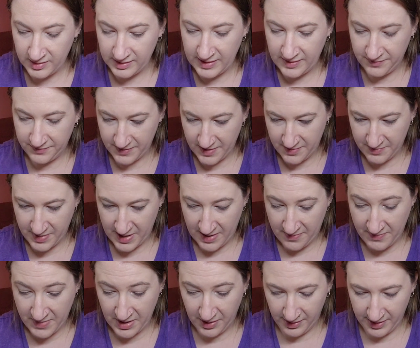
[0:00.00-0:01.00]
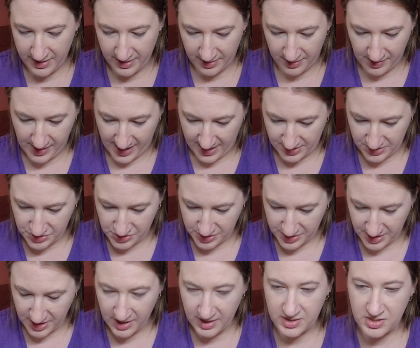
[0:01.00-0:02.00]
leaflet by Mill Hill,
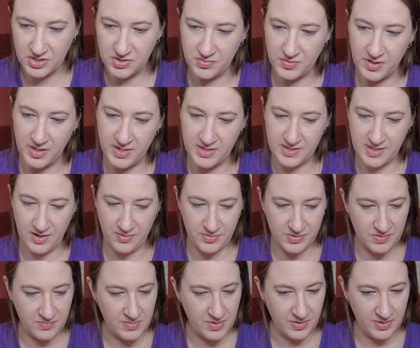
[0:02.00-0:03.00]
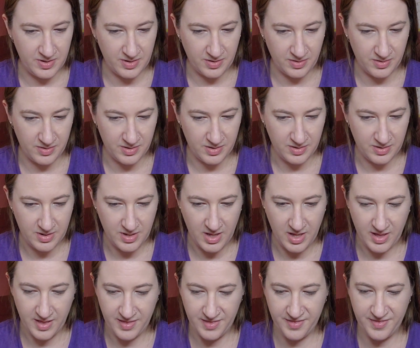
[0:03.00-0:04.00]
actually. I just realized that was a Mill Hill
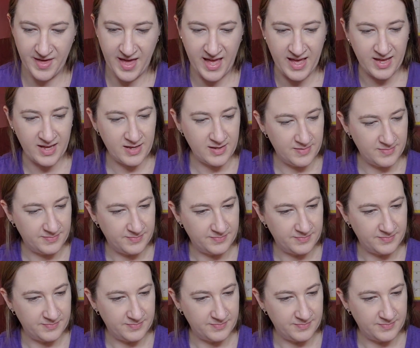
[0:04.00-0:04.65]
thing.